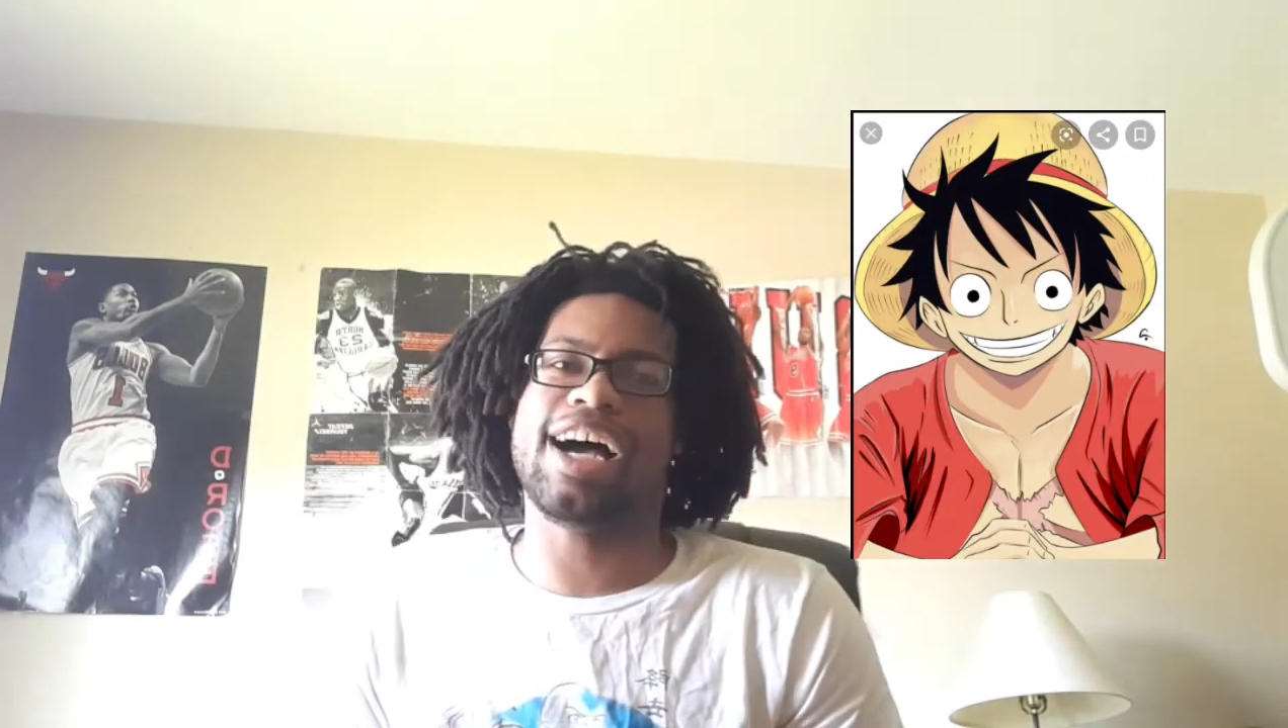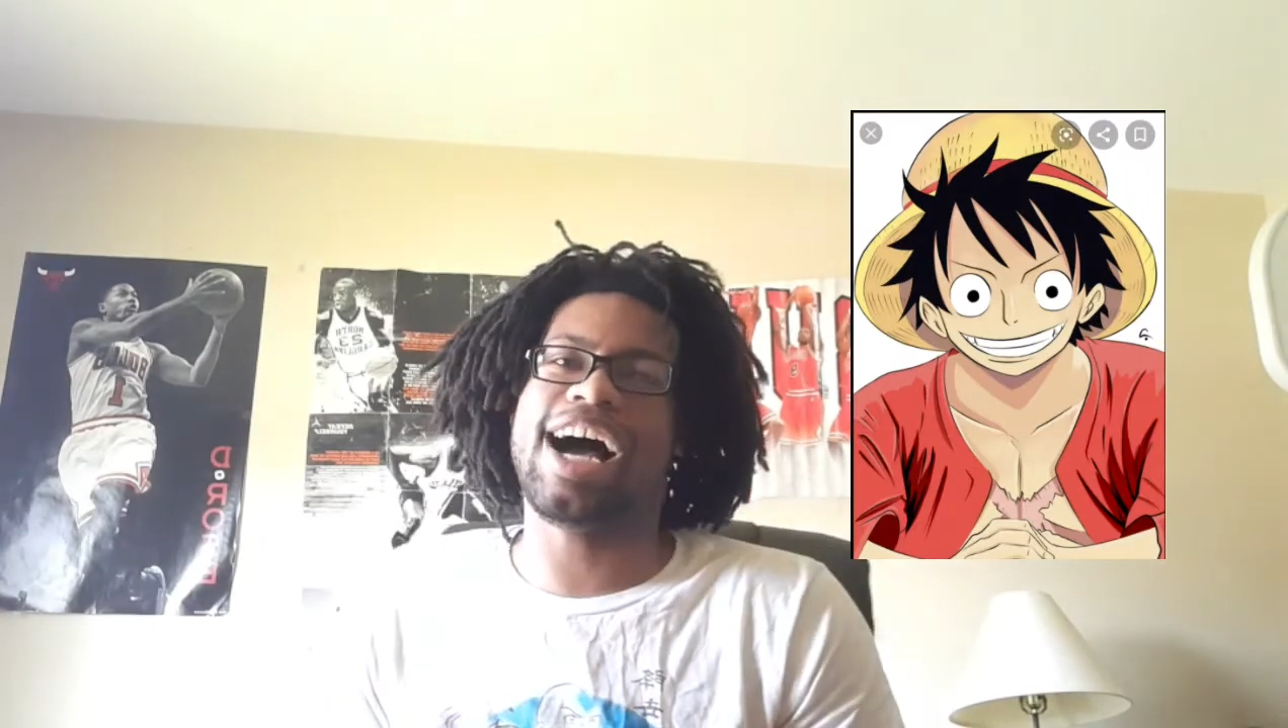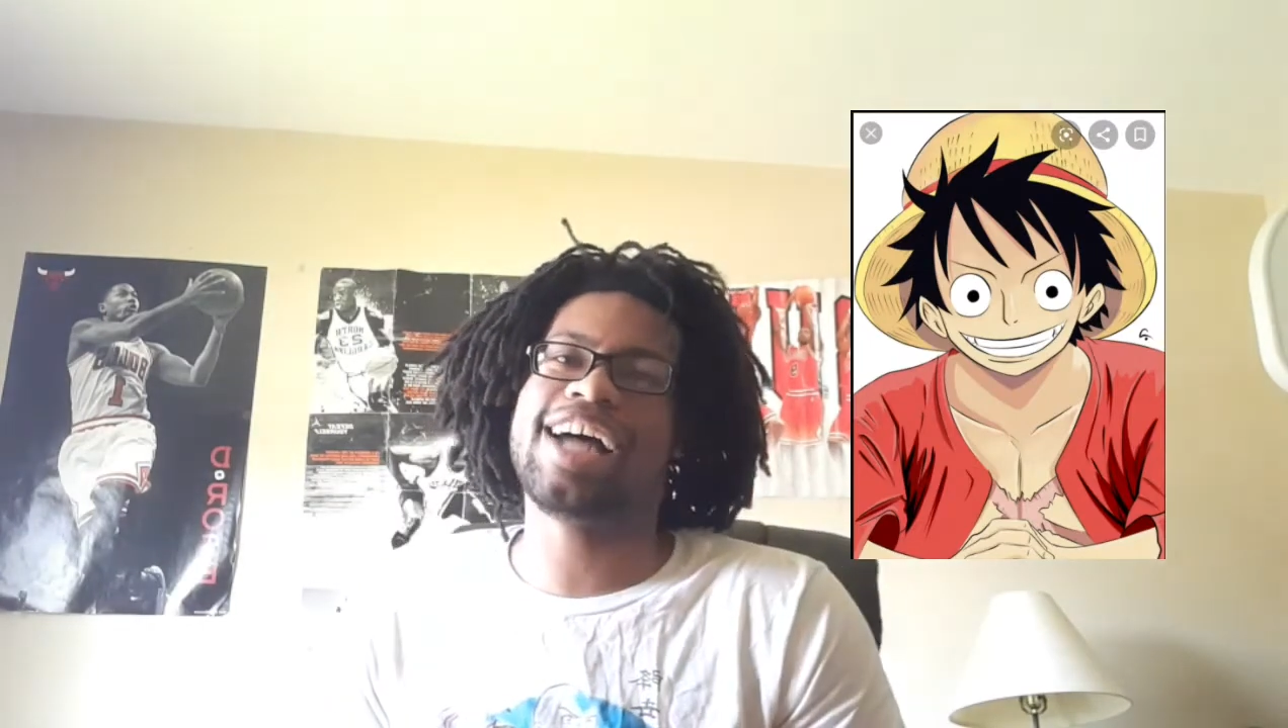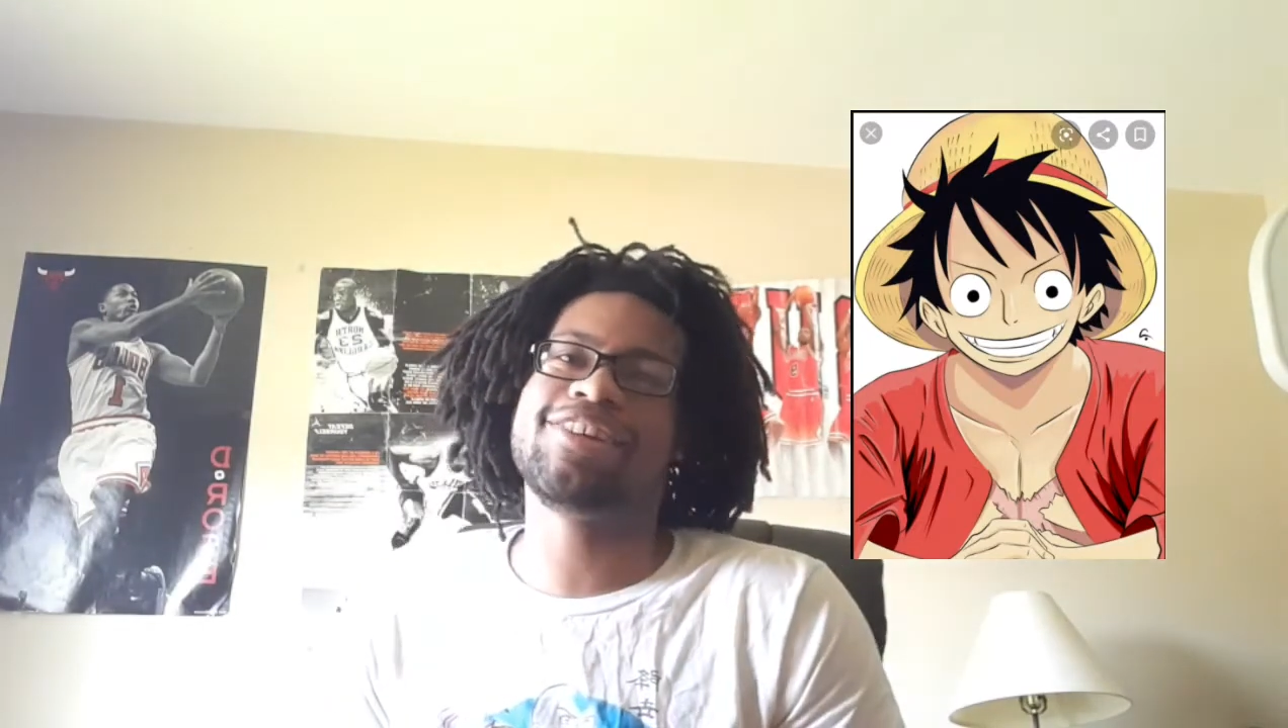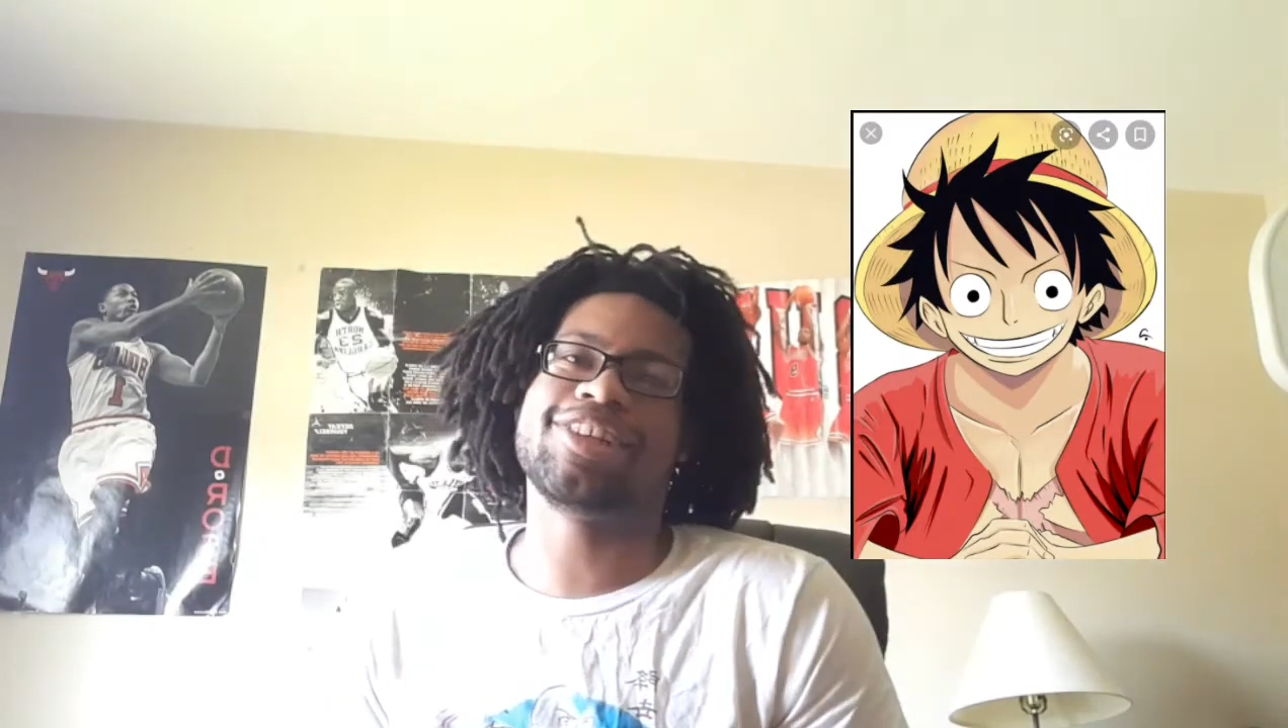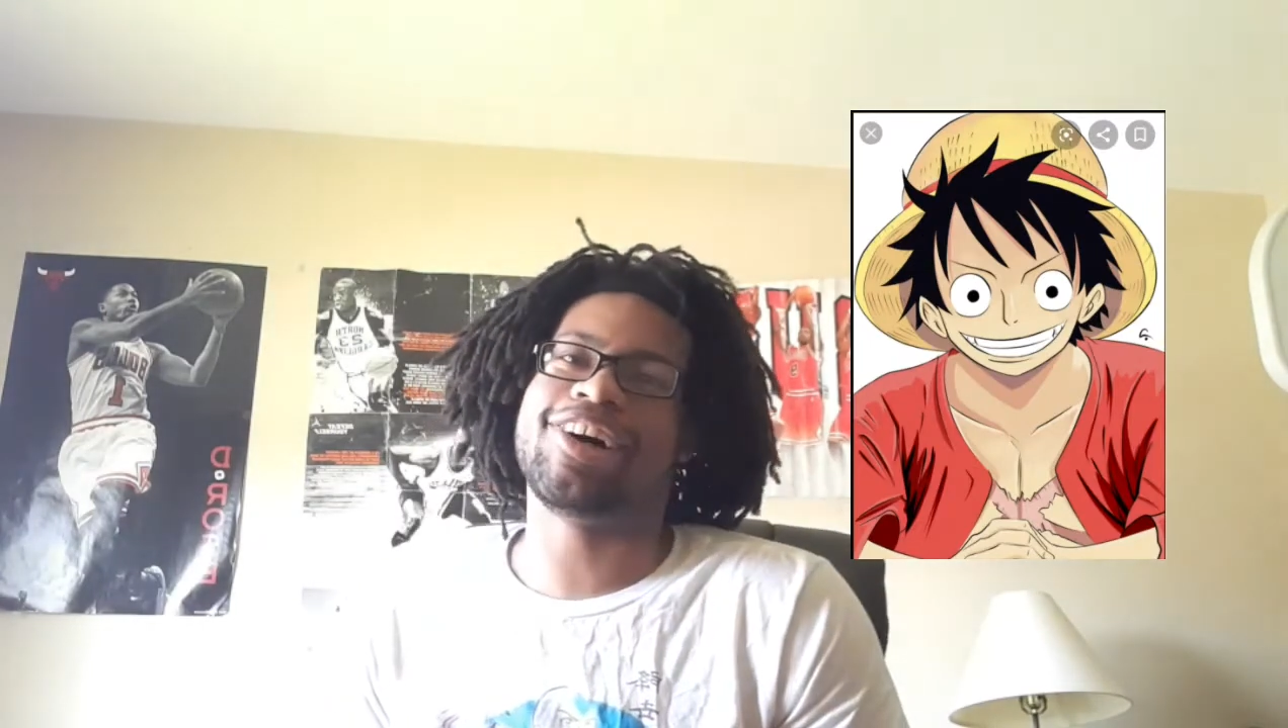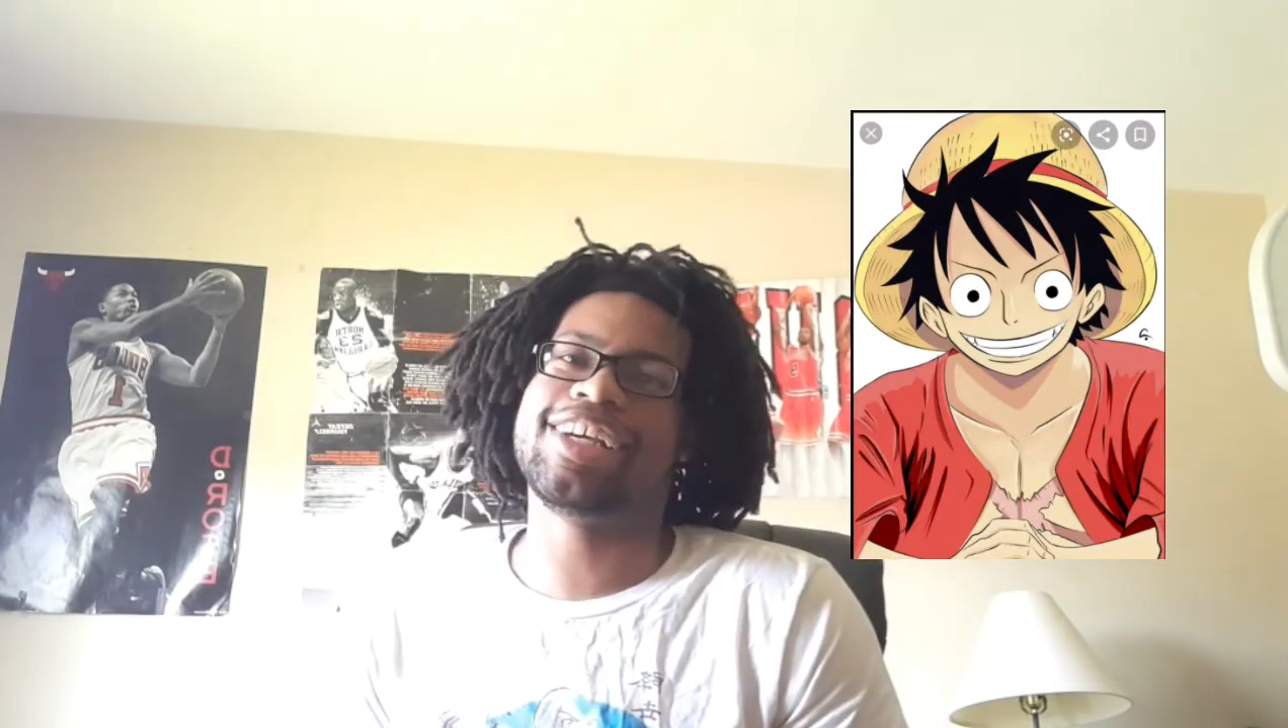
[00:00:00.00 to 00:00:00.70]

I don't know.